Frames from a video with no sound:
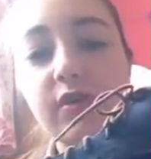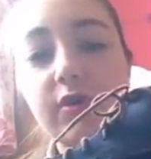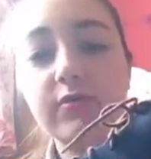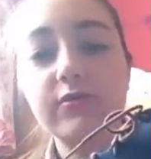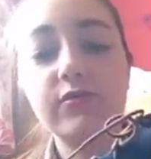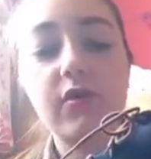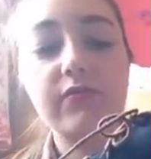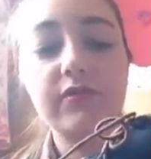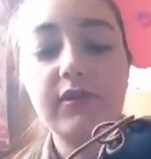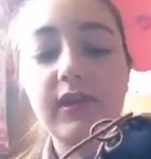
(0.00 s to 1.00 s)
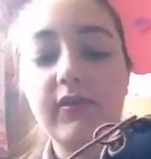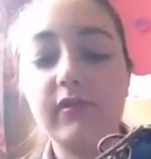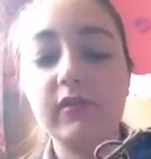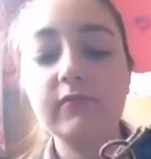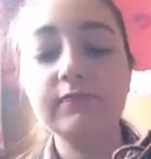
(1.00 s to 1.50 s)
so soft of the
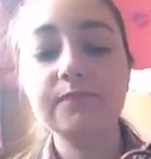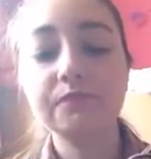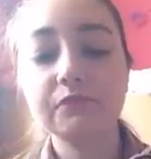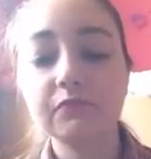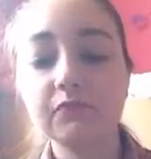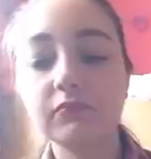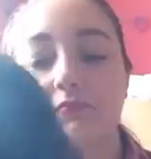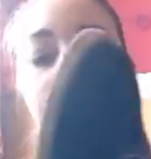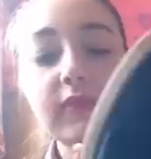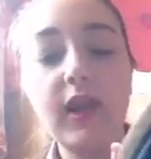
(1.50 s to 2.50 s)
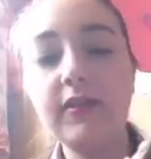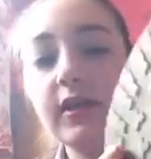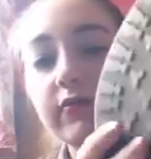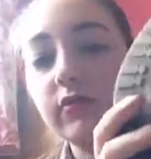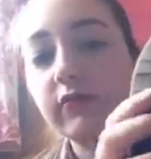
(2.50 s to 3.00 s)
leather. And
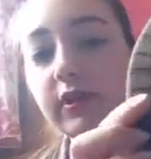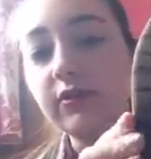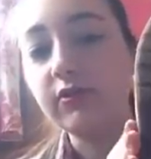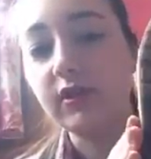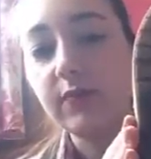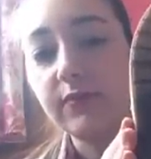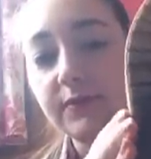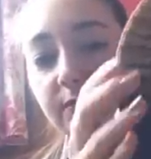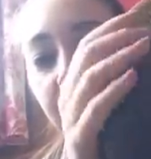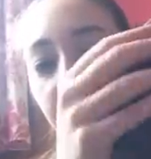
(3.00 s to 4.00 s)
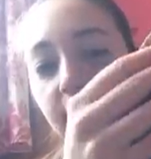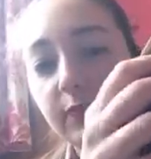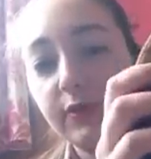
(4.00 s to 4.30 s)
they've got really good grip as well at the